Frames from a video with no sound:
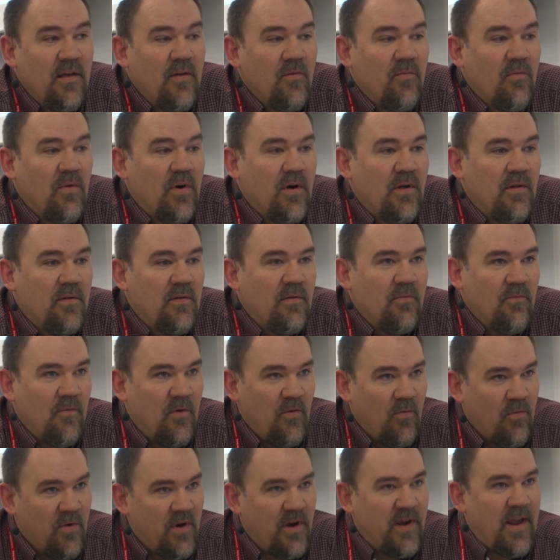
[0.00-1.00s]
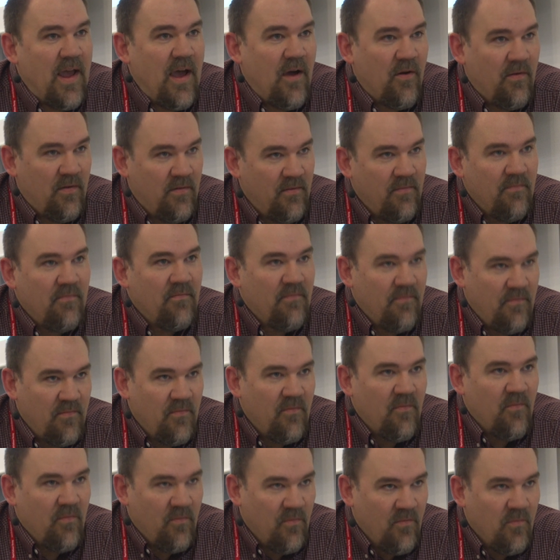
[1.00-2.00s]
We'll work out
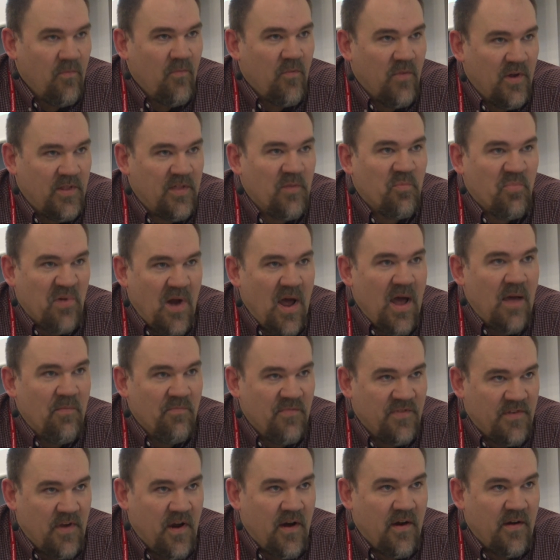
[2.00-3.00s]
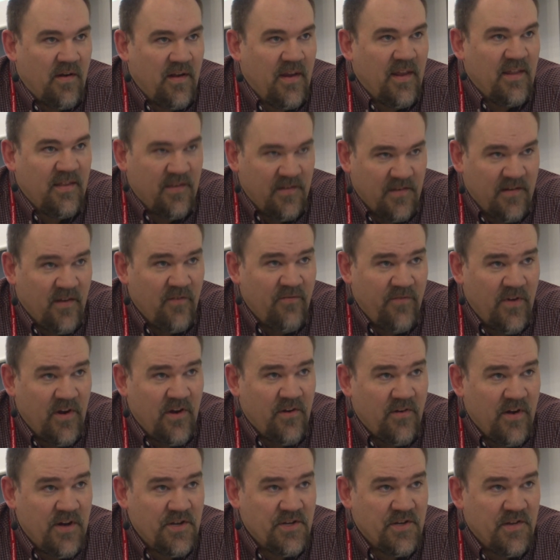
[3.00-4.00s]
what the problems are to get this
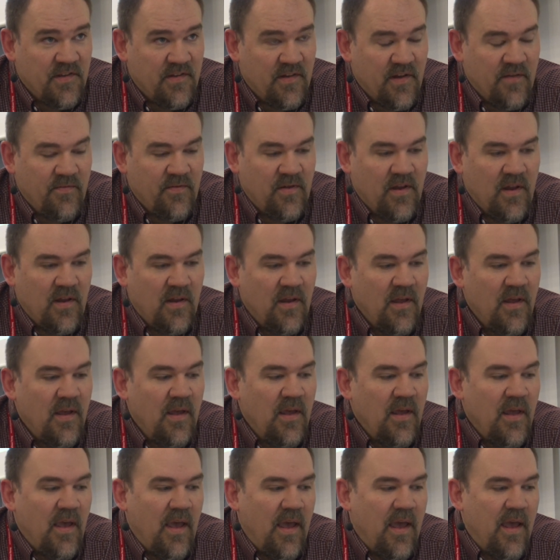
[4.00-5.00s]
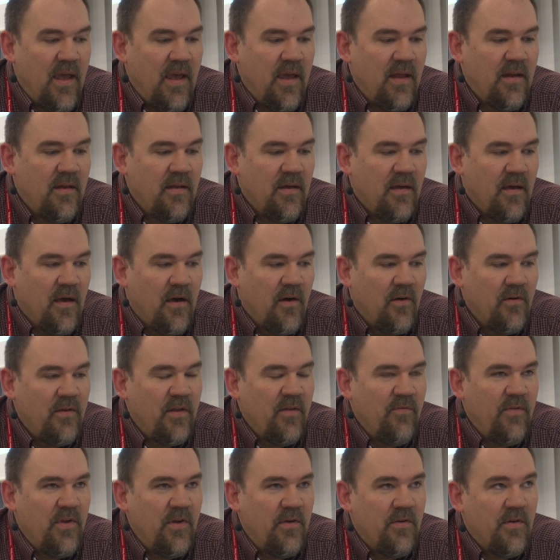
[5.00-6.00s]
configuration stuff done. And I'll
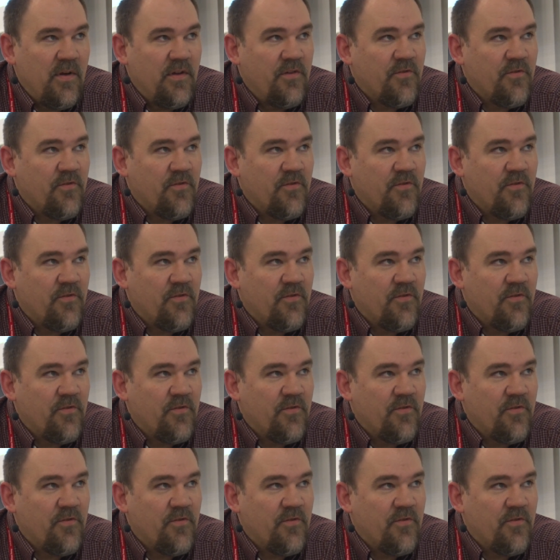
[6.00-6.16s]
give you a